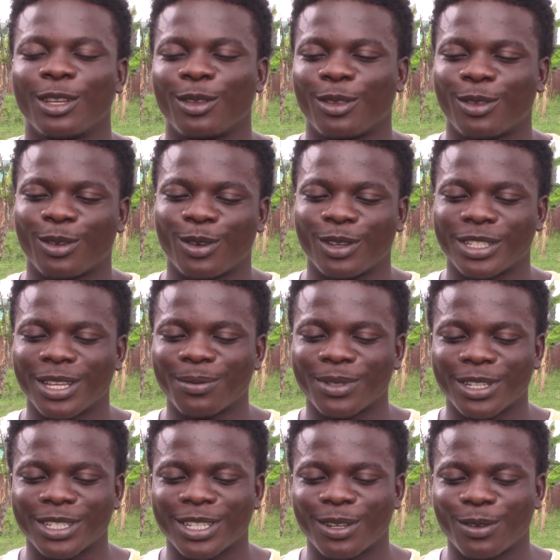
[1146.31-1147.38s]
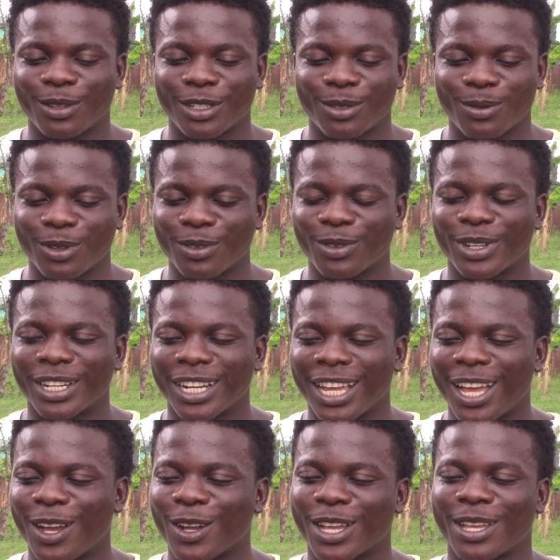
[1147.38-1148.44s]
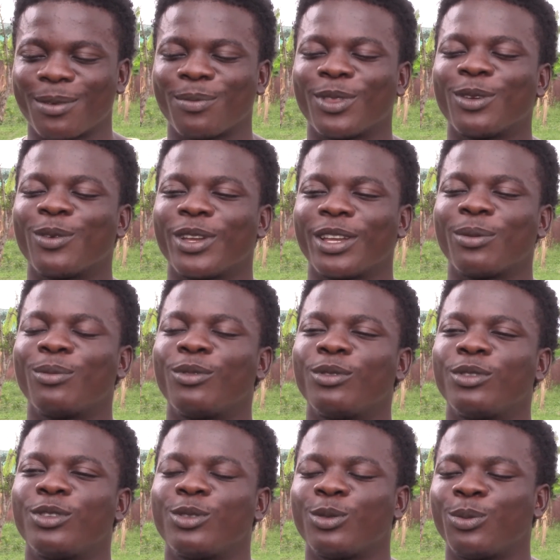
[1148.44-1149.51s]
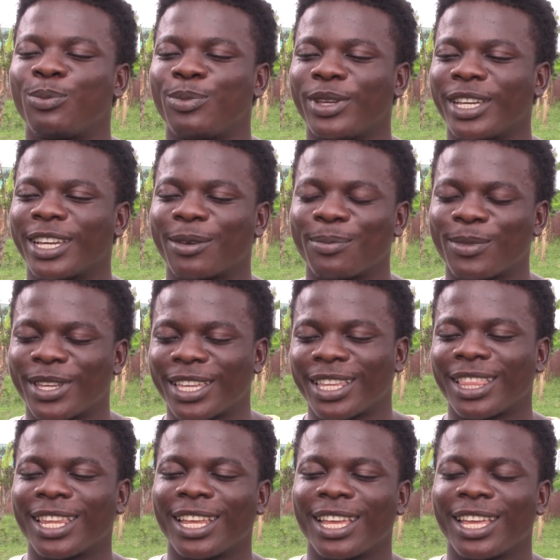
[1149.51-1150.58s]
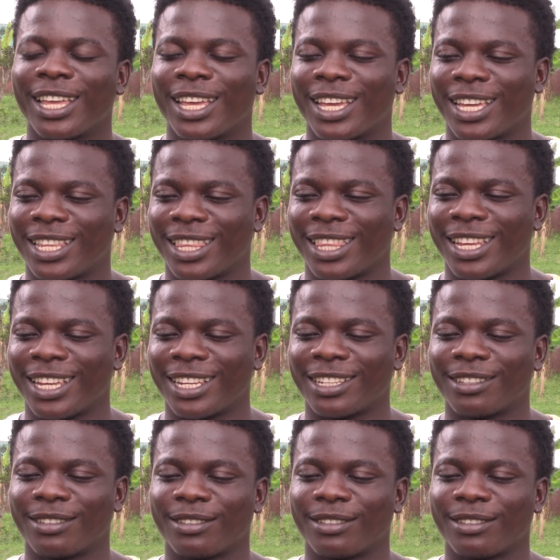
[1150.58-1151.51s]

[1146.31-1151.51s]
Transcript: So sometimes I was wondering how come they were able to pick me, and then